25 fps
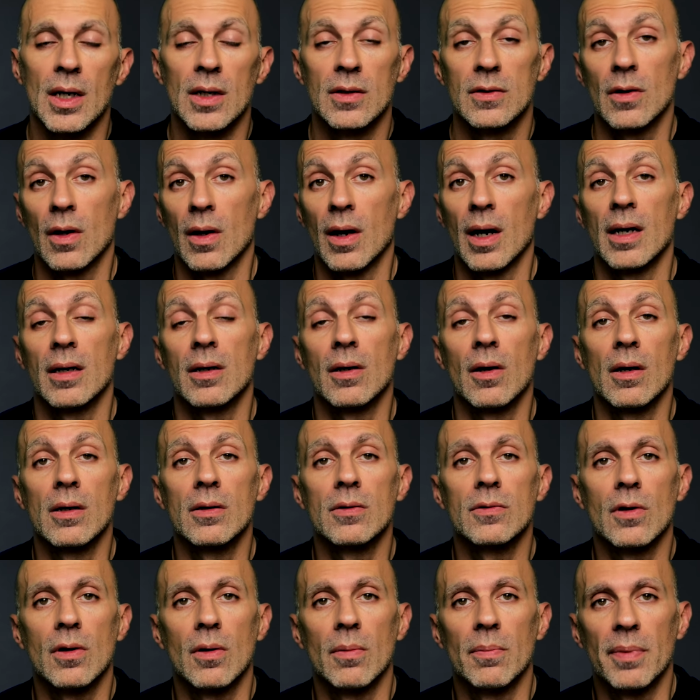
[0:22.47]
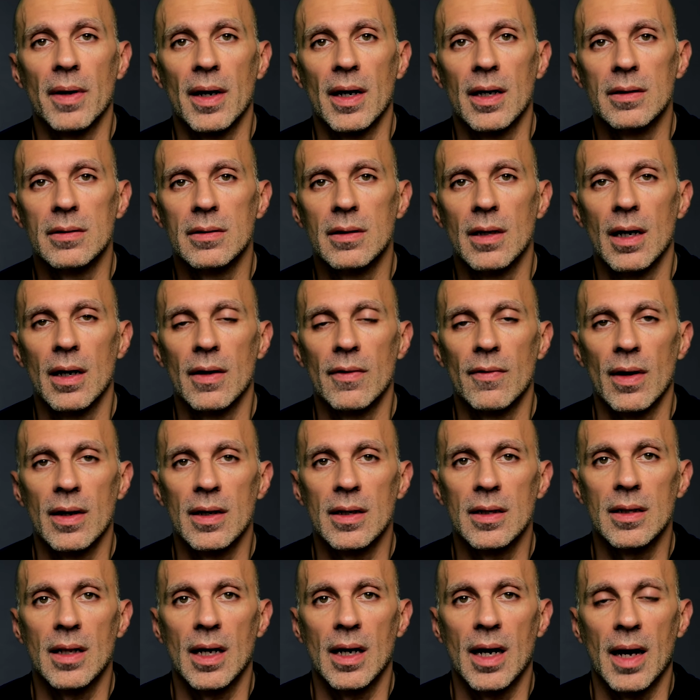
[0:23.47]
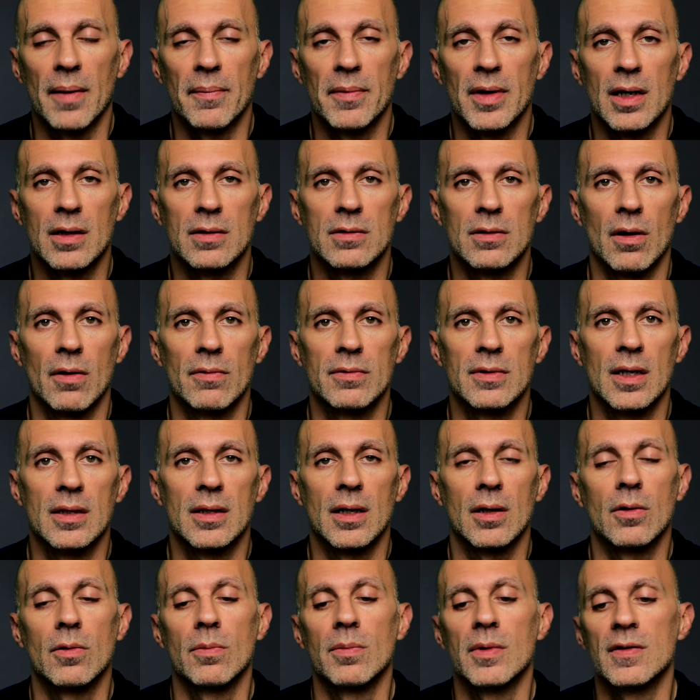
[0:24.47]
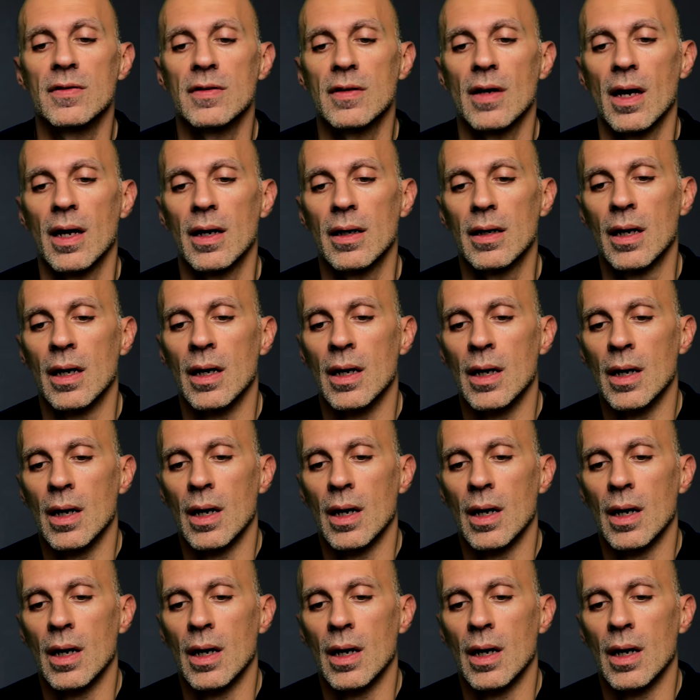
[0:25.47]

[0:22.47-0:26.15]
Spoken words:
So I'm going to compare the running dynamics of the Takumi Sen,